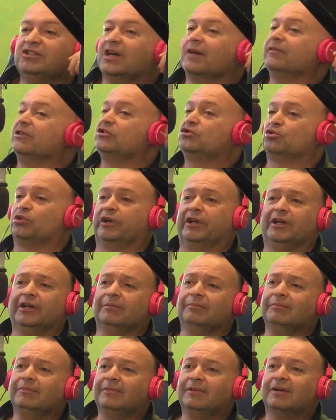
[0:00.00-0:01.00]
have, a
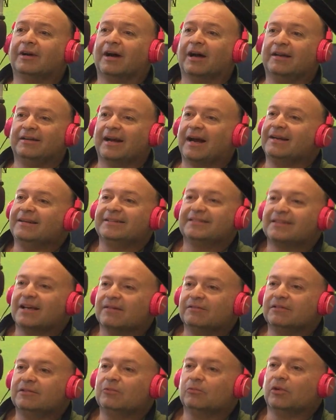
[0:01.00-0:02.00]
dream in
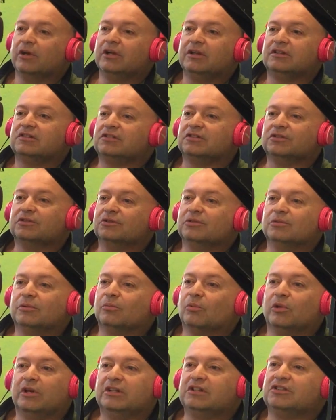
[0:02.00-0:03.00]
97? What did you
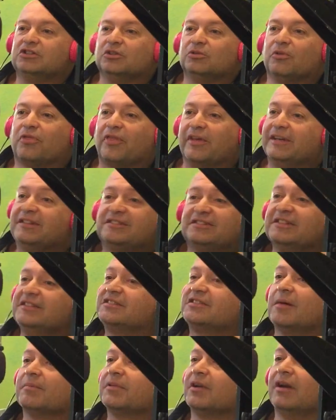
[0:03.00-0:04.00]
see
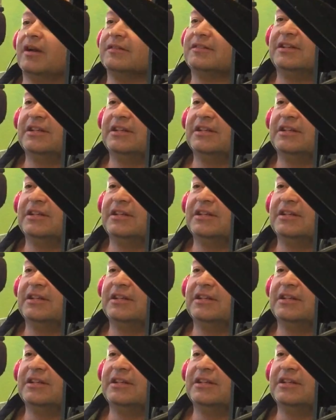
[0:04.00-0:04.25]
something on